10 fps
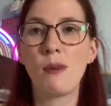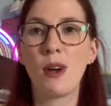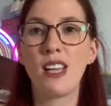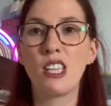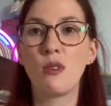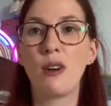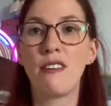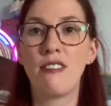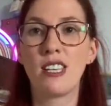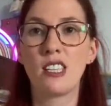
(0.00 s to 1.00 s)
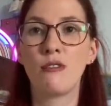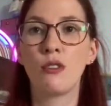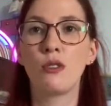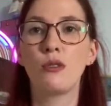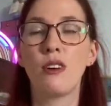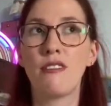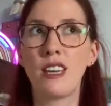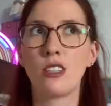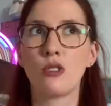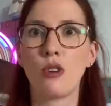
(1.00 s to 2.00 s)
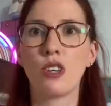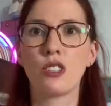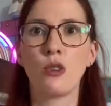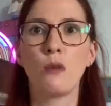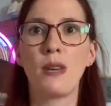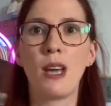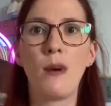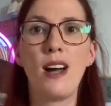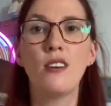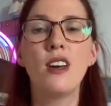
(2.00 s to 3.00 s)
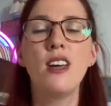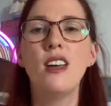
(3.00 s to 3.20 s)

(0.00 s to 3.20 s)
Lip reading: We're going to a festival, fingers crossed, all being well.